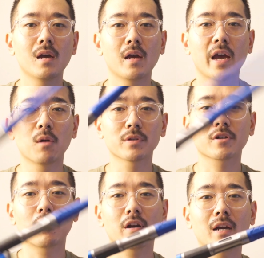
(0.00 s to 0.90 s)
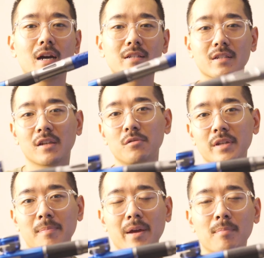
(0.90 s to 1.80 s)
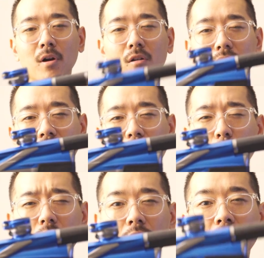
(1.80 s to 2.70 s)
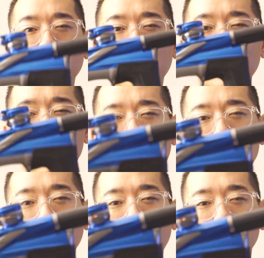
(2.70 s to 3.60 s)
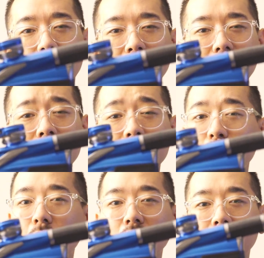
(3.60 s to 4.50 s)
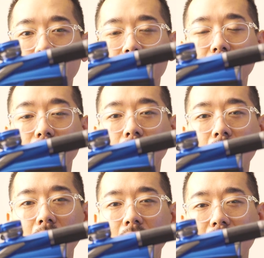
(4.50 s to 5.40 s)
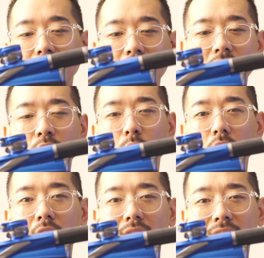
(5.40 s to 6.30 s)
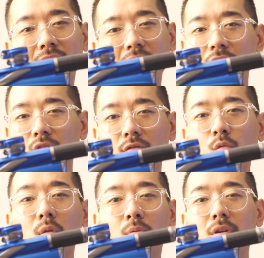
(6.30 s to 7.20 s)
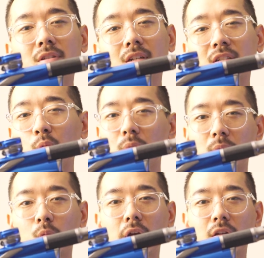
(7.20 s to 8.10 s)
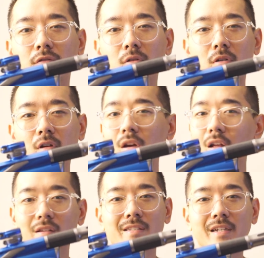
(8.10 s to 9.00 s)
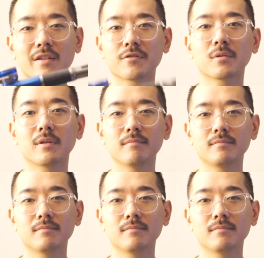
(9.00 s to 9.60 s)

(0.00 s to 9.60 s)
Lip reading: Hey, what's going on, guys? It's QT Paintball, and today we're reviewing Planet Eclipse's new LV2. Is this a worthy successor of the 1.6 that we've been waiting for? Let's get into it.